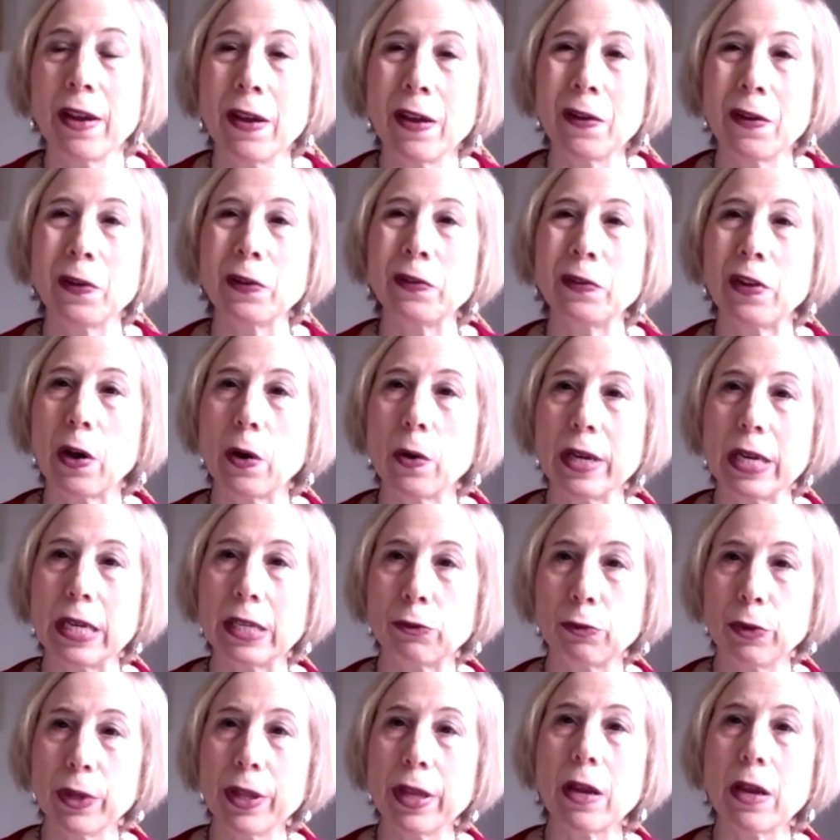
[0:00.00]
So it's
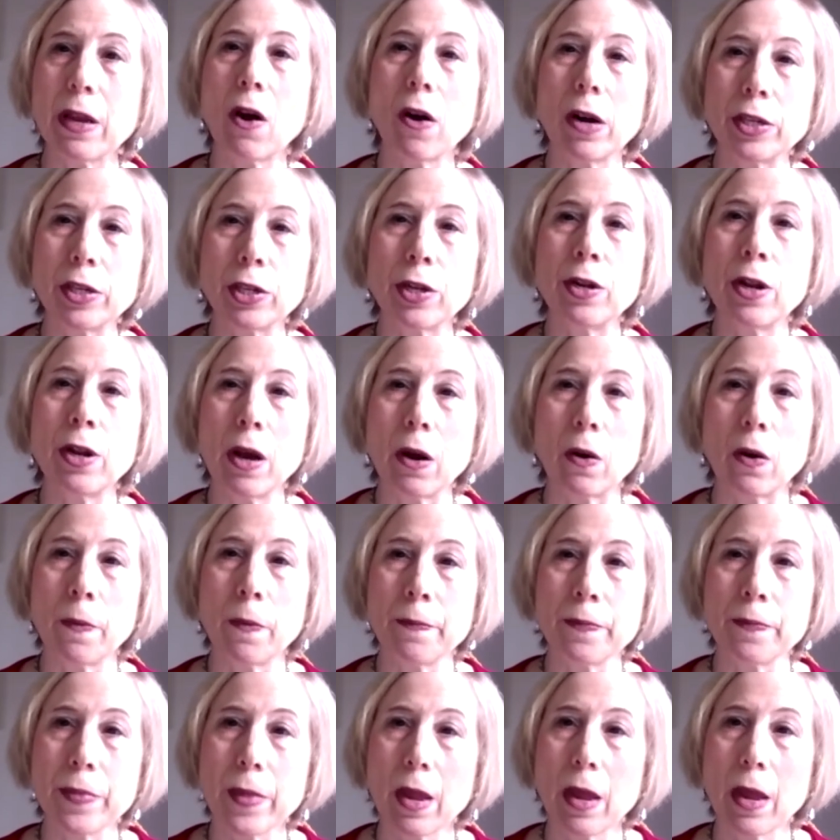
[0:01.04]
really hard to know,
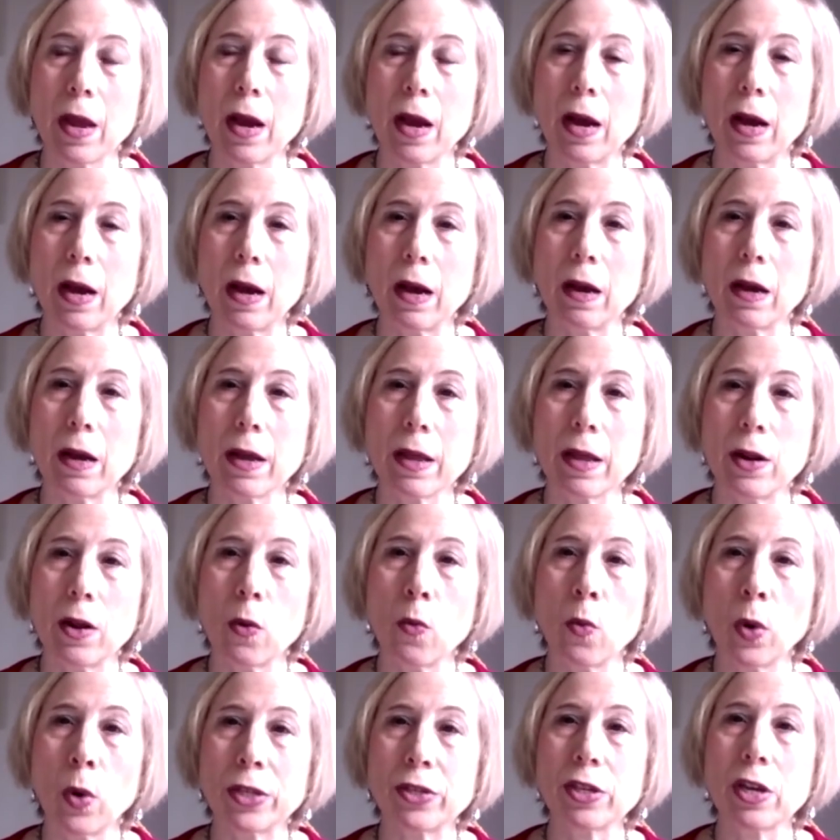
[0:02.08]

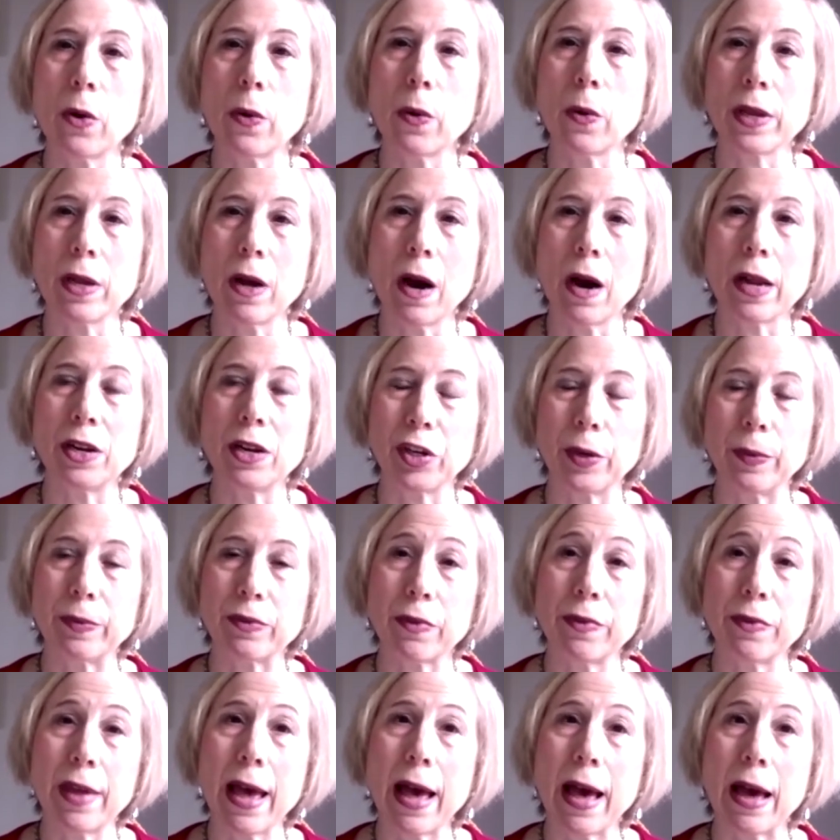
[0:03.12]
what's going on in terms of
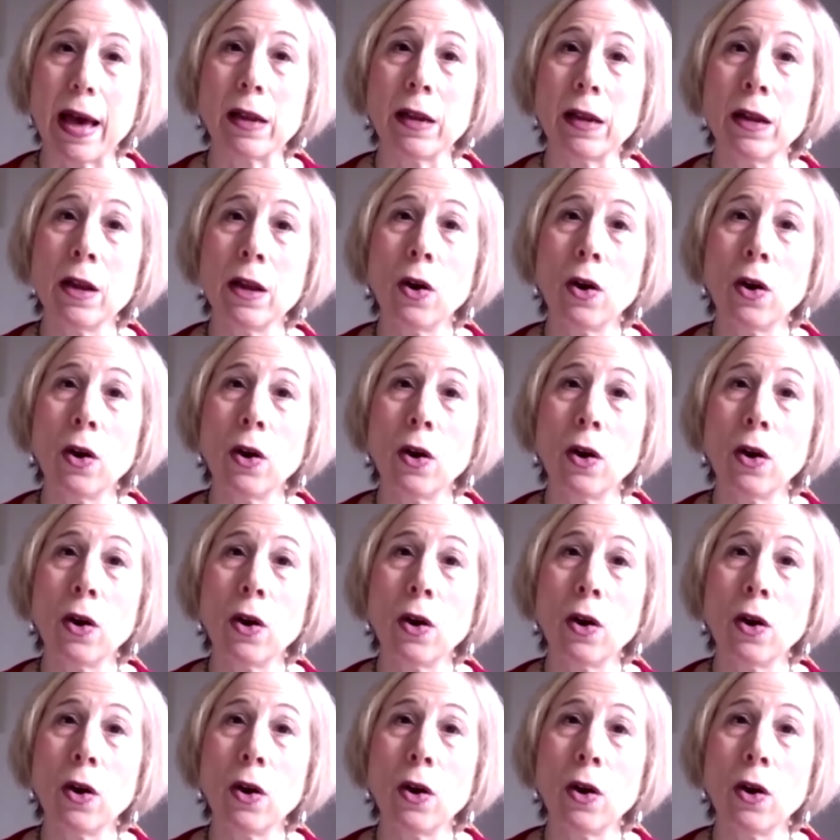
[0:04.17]
that.